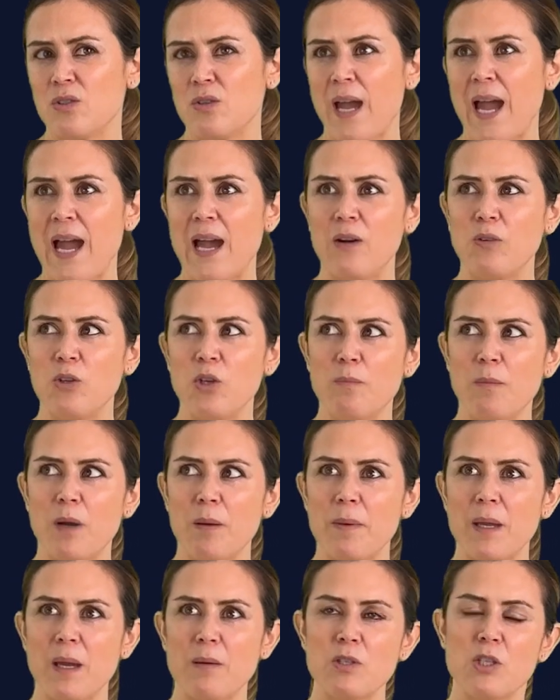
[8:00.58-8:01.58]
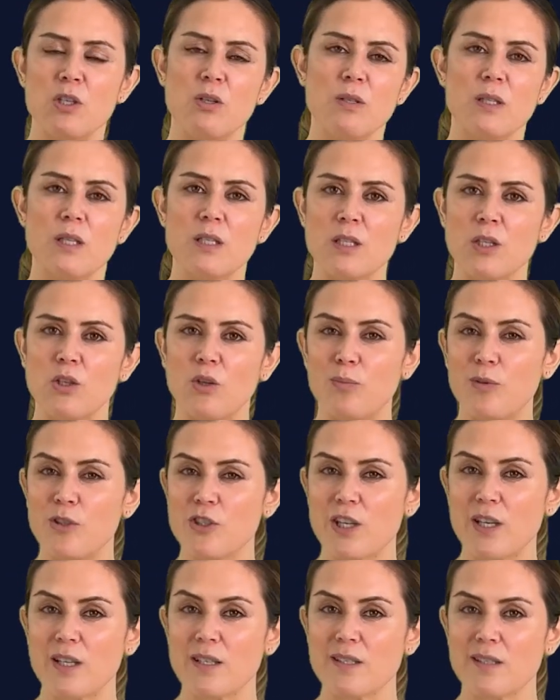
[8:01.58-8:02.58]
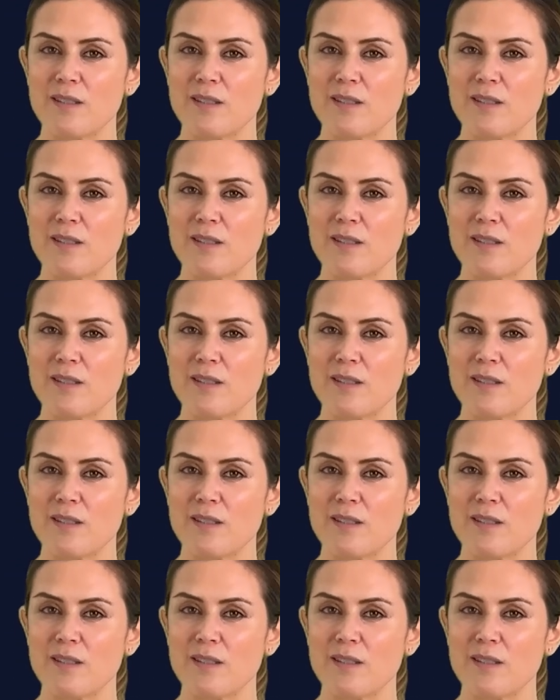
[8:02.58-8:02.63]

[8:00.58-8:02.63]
how you might be able to use this in your projects.